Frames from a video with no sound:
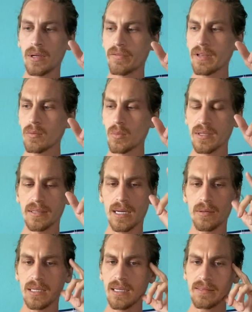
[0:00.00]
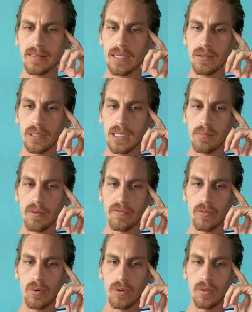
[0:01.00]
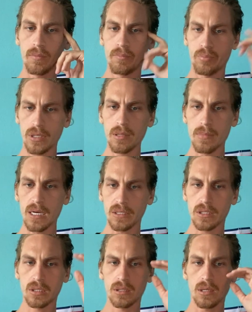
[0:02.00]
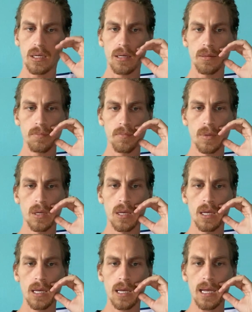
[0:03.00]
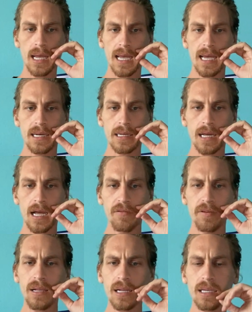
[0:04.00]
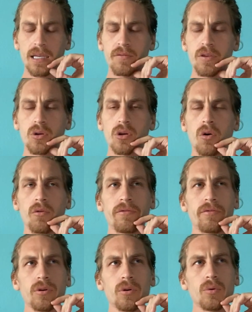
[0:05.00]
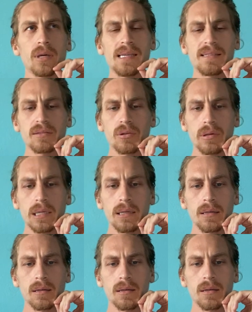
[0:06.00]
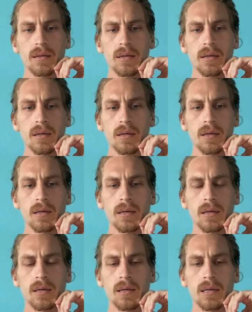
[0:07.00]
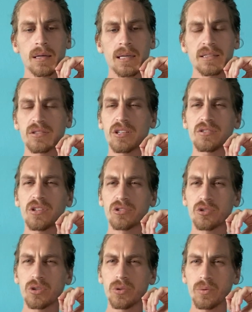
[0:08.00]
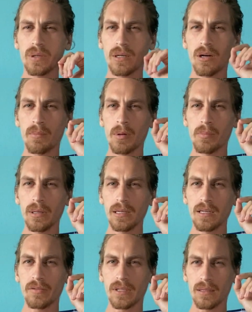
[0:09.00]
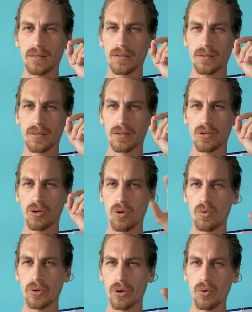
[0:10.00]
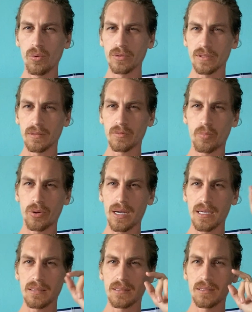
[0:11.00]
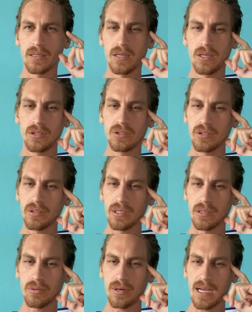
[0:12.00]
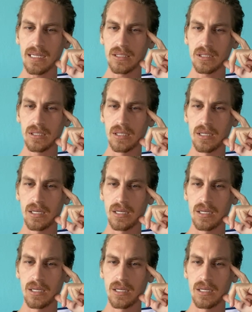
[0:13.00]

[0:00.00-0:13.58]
I think it went down yesterday or day before, pretty much. And I think, like, if you go through history, it's just not true, the common belief that gold holds its price during a crash.